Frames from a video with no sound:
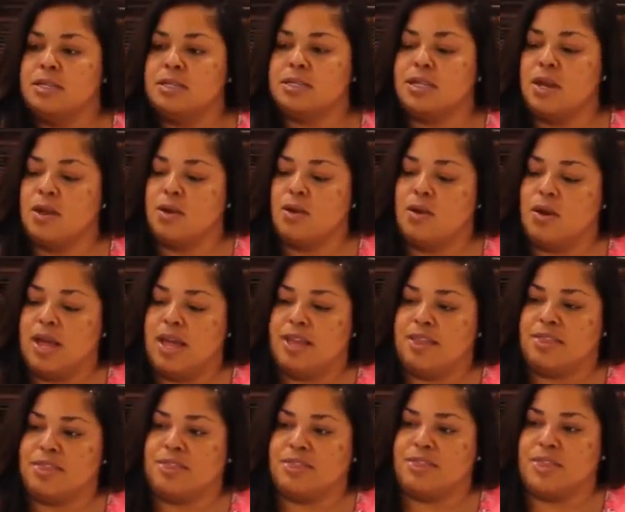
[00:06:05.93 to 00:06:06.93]
So
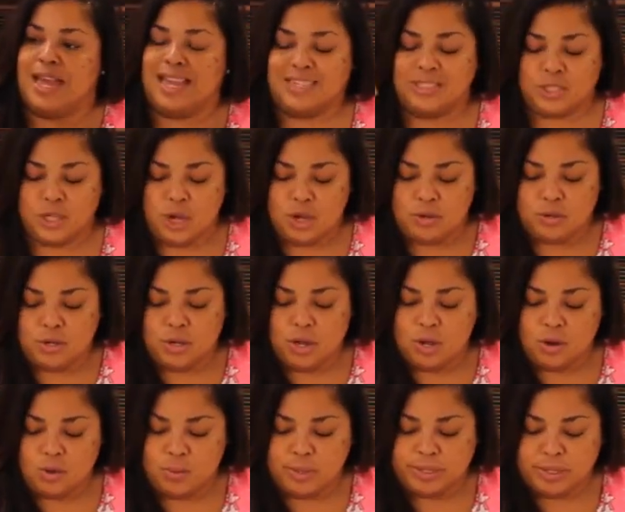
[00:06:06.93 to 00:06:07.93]
I don't
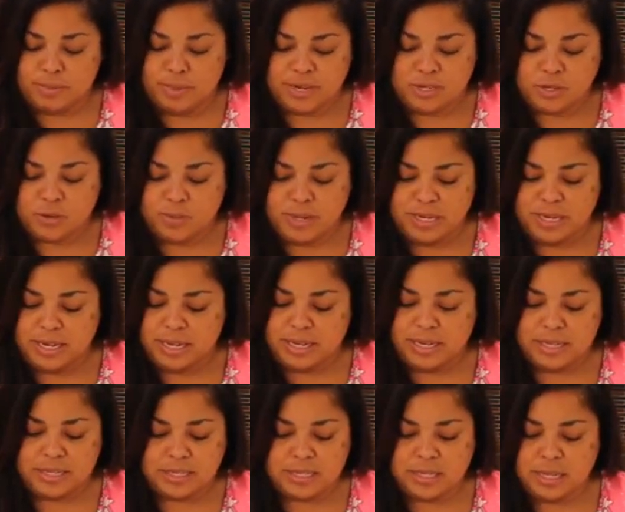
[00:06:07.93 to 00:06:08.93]
know what the measurement
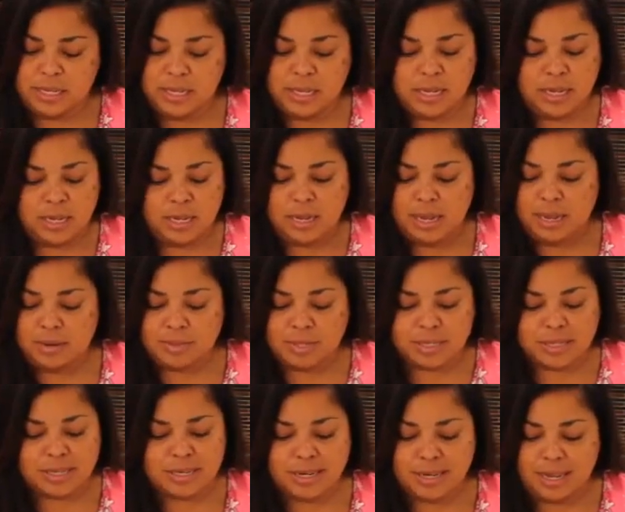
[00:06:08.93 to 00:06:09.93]
is. I'm
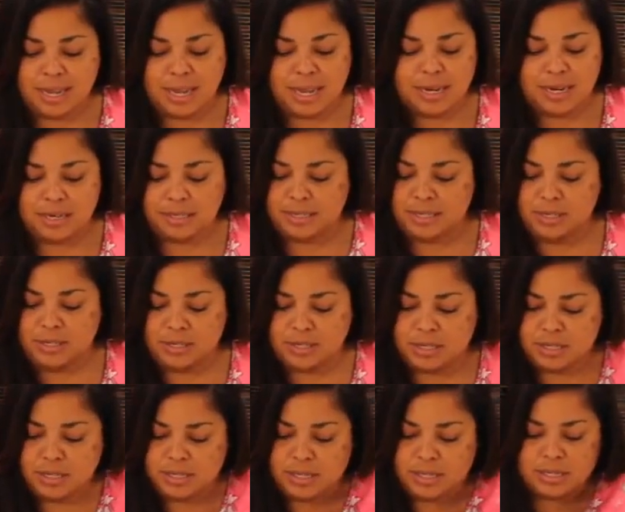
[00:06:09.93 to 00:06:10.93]
just going to kind of, can you
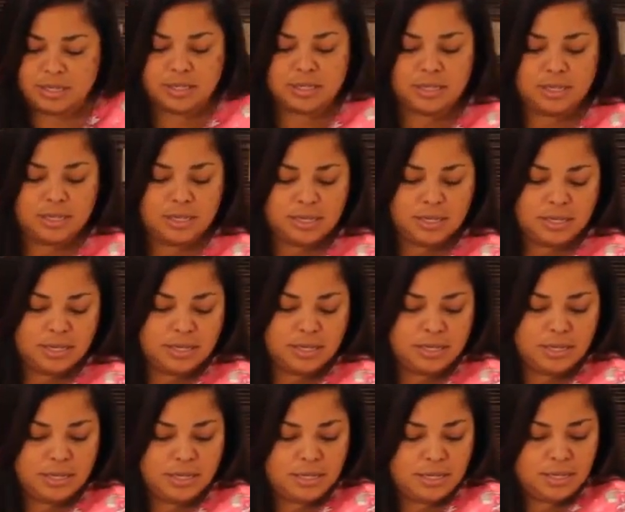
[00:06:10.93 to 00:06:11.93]
see this?
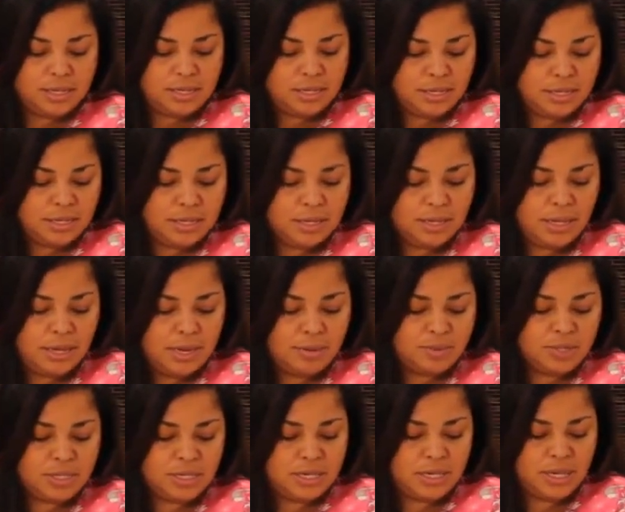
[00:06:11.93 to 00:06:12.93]

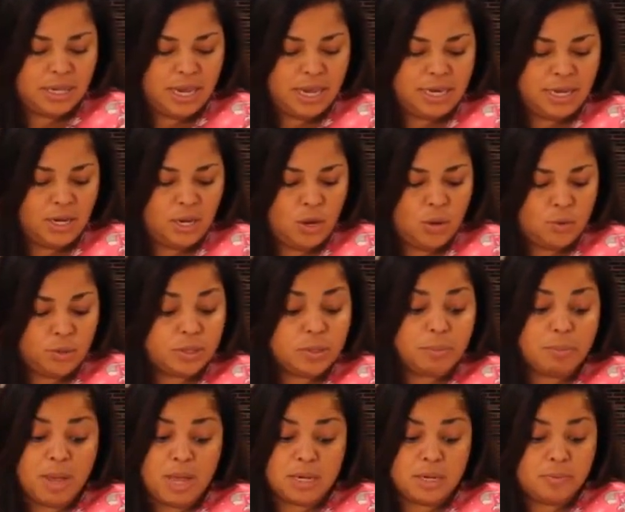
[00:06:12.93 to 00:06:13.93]
I'm just going to kind of coat
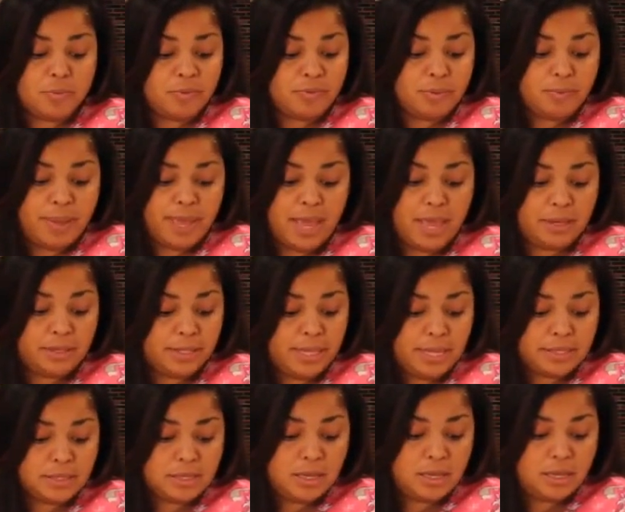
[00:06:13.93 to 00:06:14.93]
the bottom of the pan,
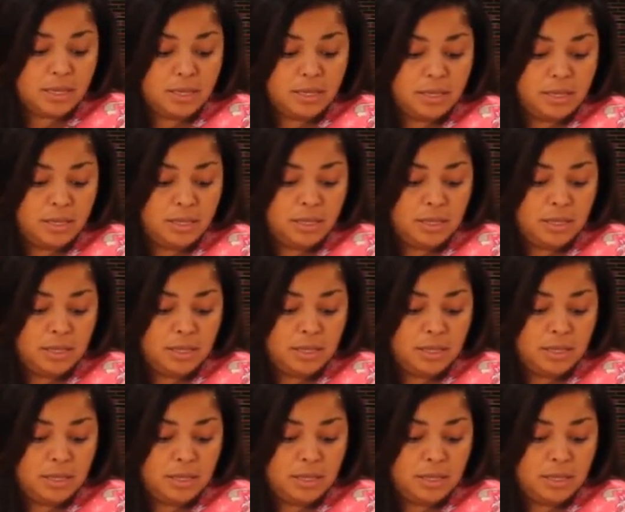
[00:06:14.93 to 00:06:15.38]
that's all.